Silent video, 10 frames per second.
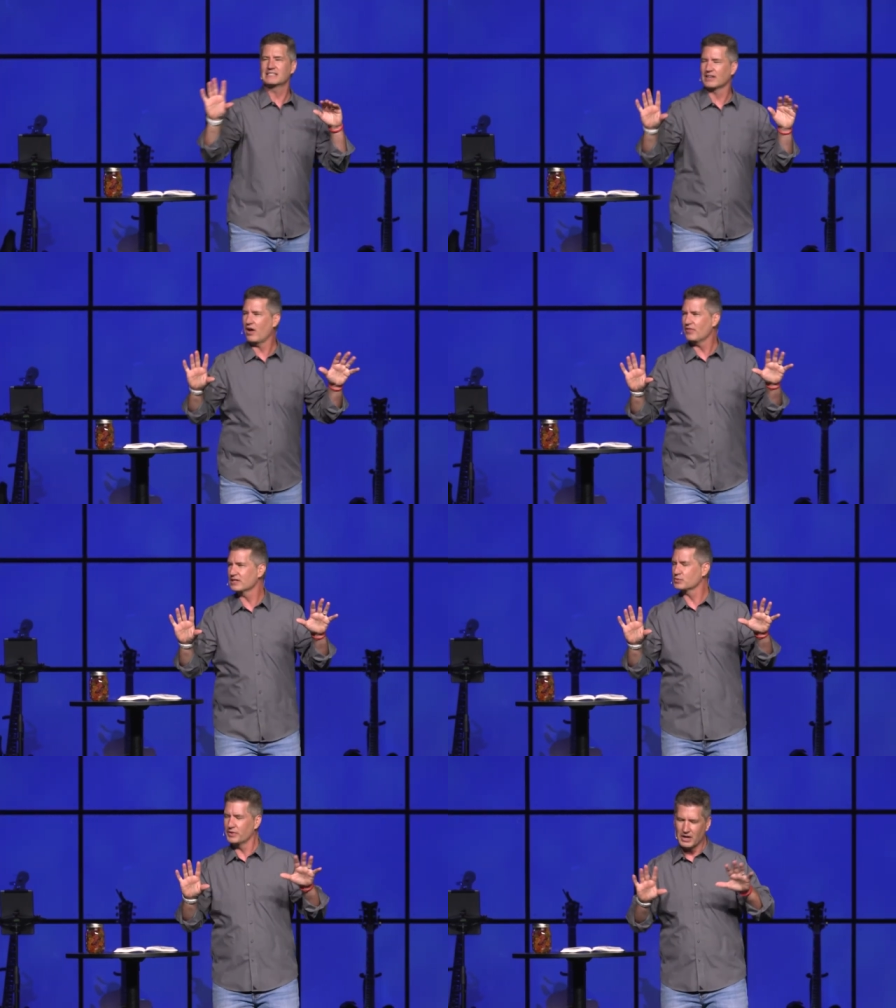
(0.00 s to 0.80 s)
and all
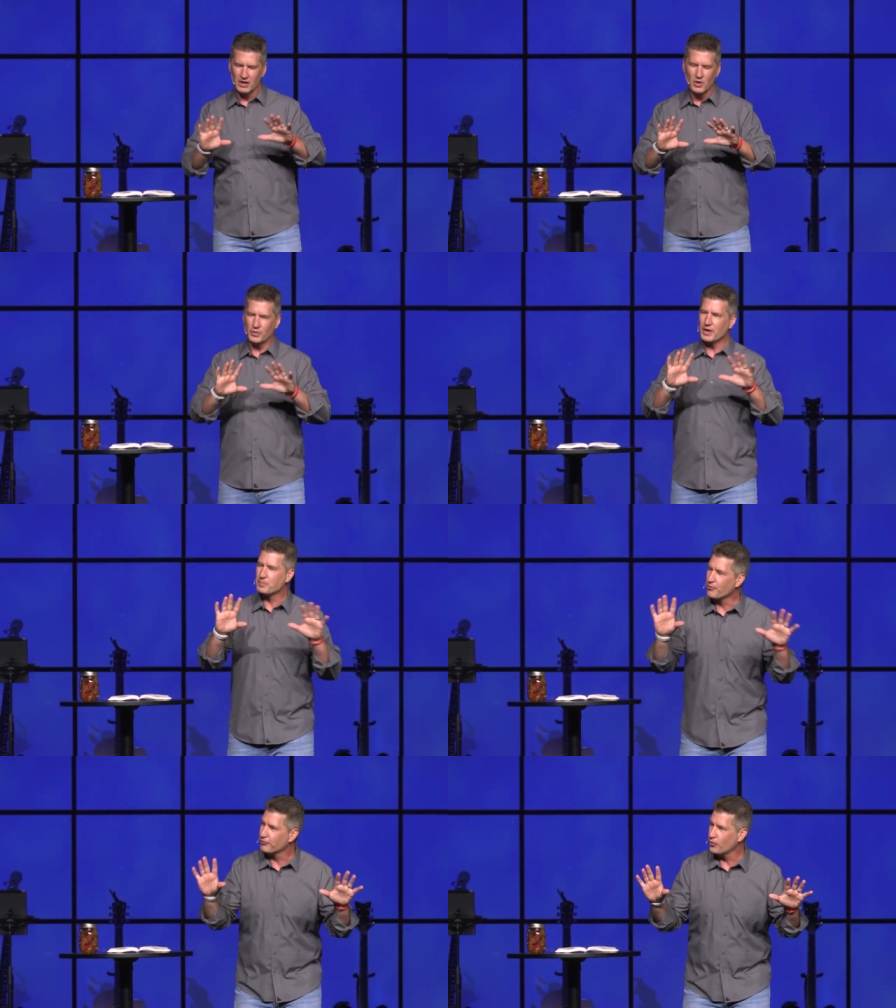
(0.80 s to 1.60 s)
this when they're, when they're
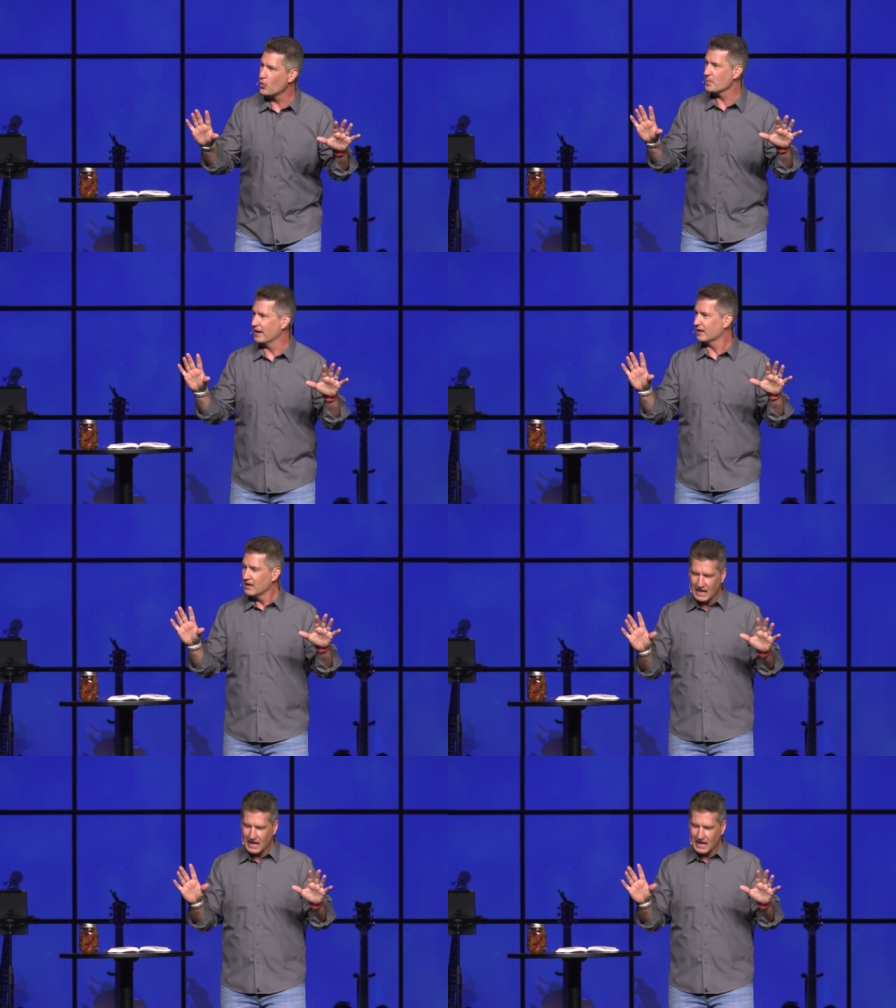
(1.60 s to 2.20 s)
performing.